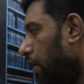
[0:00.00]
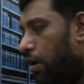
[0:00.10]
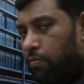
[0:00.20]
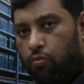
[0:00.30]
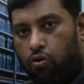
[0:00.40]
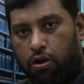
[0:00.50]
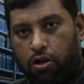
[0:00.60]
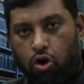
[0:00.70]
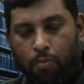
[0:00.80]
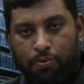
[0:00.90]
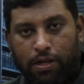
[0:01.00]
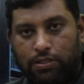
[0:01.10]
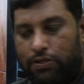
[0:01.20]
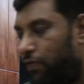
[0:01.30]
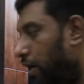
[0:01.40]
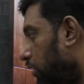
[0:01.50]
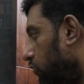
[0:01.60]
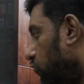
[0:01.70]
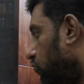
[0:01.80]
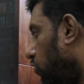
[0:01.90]
a more comprehensive data
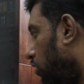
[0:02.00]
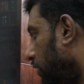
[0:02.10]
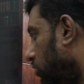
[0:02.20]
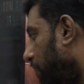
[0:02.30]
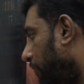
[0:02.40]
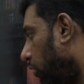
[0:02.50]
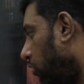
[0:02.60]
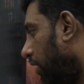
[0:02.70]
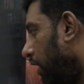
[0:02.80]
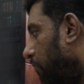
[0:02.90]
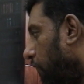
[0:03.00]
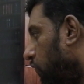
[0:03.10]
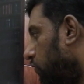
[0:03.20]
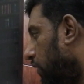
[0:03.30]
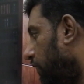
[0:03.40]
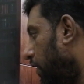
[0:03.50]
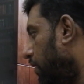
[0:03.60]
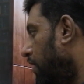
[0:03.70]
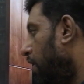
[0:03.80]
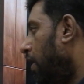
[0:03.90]
source called as a periodic labor force survey
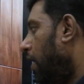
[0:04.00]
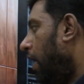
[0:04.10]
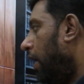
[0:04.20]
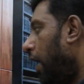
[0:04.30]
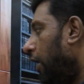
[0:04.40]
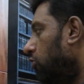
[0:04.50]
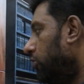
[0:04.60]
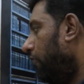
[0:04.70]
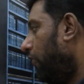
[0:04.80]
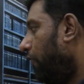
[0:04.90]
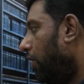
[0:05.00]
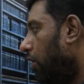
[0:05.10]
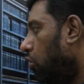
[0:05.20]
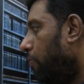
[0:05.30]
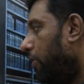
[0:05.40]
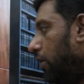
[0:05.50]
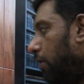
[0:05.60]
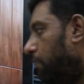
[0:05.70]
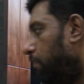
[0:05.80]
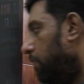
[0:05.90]
and annual survey of
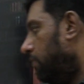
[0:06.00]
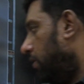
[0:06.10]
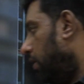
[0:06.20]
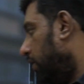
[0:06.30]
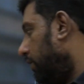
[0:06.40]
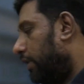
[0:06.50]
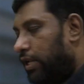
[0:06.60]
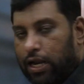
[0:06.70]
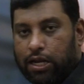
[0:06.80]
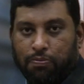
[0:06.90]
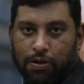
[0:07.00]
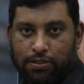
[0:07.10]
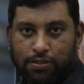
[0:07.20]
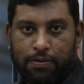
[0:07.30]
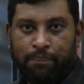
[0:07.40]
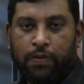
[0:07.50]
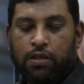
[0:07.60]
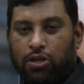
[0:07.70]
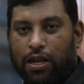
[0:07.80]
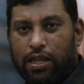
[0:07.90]
unincorporated sector enterprises.
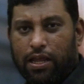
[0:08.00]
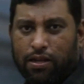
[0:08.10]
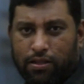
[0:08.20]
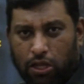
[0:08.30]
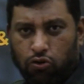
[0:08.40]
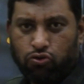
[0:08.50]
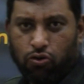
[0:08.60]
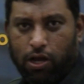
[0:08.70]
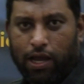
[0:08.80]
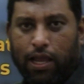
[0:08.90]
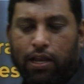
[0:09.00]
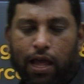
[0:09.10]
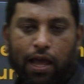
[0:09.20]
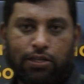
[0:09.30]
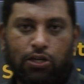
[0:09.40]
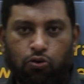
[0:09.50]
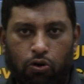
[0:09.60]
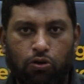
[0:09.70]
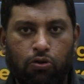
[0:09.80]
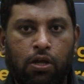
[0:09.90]
So earlier, they used to, again, as I
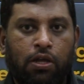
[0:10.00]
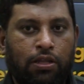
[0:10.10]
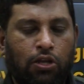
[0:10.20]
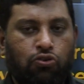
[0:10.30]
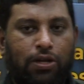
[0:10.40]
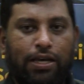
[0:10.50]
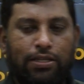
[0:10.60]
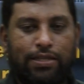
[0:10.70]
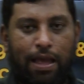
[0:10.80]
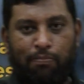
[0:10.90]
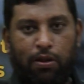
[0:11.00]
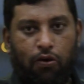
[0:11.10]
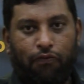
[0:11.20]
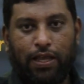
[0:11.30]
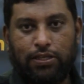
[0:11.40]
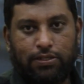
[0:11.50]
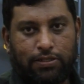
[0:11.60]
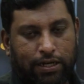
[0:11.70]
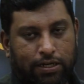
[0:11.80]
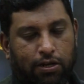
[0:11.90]
told you, they used to take a sample of each
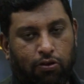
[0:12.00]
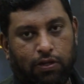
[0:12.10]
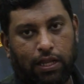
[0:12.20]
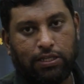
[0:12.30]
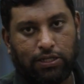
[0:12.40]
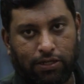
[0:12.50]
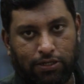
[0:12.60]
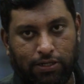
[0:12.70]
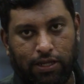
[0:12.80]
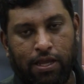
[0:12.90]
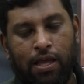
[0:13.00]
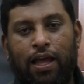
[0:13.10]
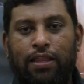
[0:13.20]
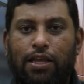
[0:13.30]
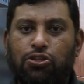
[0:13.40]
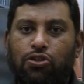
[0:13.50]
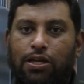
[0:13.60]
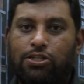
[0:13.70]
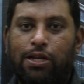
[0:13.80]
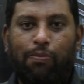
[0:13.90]
sector or each industry and they used to
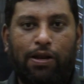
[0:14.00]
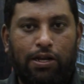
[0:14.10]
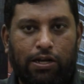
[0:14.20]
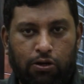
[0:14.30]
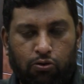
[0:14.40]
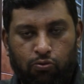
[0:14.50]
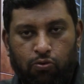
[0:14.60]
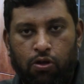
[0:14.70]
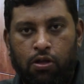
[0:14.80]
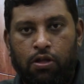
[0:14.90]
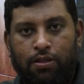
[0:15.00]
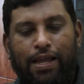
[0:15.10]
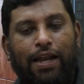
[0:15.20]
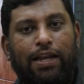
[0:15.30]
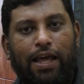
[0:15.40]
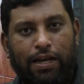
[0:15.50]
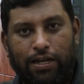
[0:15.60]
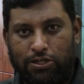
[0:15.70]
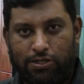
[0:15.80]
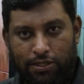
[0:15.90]
extrapolate it to the entire
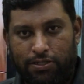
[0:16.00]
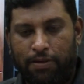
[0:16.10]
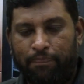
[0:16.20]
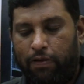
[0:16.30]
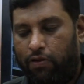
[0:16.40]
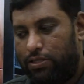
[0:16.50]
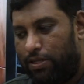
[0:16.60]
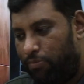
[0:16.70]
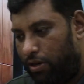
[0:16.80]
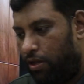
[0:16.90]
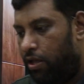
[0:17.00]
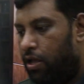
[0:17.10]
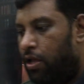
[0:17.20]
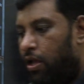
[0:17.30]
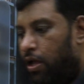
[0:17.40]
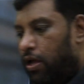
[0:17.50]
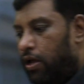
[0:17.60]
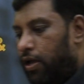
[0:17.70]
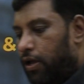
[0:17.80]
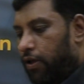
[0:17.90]
industries. For example,
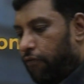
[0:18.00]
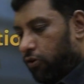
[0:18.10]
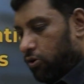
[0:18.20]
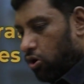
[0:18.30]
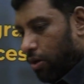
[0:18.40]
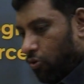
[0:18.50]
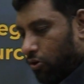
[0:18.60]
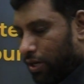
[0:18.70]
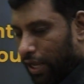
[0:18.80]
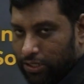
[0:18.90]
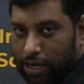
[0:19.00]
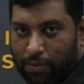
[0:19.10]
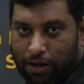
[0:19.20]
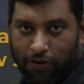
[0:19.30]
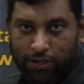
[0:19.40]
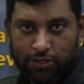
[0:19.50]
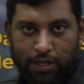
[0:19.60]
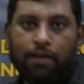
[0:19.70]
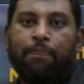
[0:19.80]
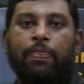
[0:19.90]
if you talk about textile
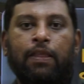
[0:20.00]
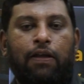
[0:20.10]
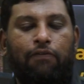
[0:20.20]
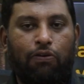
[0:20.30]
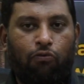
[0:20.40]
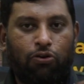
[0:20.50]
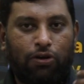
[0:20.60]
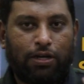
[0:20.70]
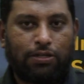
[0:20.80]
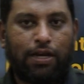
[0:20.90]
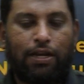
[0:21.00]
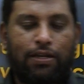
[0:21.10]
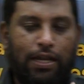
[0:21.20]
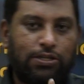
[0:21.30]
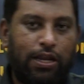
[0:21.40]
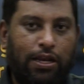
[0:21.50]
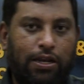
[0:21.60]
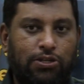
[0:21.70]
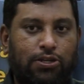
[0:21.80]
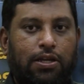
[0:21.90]
manufacturing, if they want to understand in textile
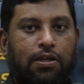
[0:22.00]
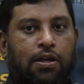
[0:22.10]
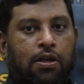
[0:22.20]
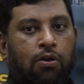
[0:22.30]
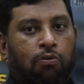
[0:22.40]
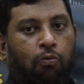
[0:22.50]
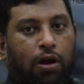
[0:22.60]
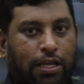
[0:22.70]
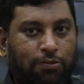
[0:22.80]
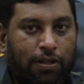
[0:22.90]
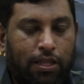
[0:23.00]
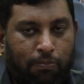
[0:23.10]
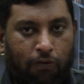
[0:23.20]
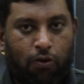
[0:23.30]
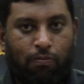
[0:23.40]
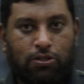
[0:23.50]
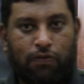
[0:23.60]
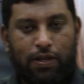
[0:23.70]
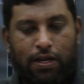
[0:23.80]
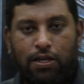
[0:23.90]
industry what has been the performance
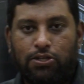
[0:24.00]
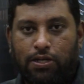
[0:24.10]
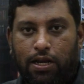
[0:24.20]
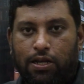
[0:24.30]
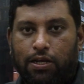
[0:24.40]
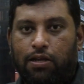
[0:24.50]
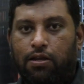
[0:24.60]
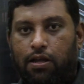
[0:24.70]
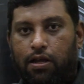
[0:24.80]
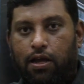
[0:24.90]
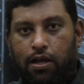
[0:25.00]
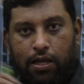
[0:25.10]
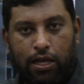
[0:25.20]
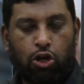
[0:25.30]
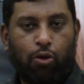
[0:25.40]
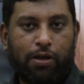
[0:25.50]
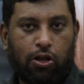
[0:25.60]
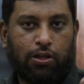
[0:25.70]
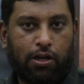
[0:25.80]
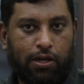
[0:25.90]
of the industry at a economic
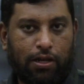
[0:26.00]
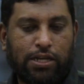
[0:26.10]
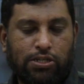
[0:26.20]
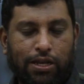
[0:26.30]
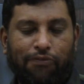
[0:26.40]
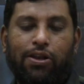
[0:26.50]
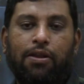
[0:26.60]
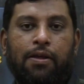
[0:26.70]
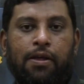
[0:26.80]
or at a national level,